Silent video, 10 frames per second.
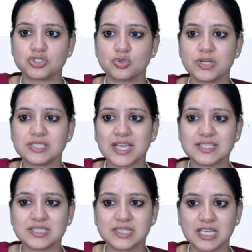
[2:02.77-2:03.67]
students,
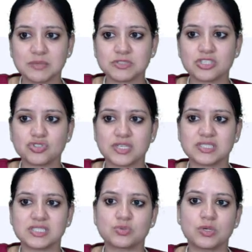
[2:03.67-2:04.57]
as the name
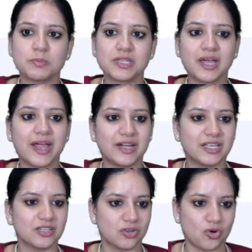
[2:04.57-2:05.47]
suggests, this will be the
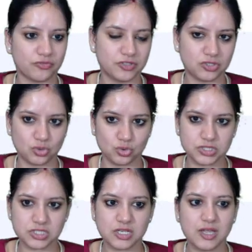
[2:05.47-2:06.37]
heading of the
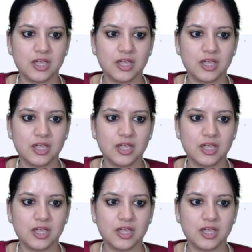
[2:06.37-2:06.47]
toast.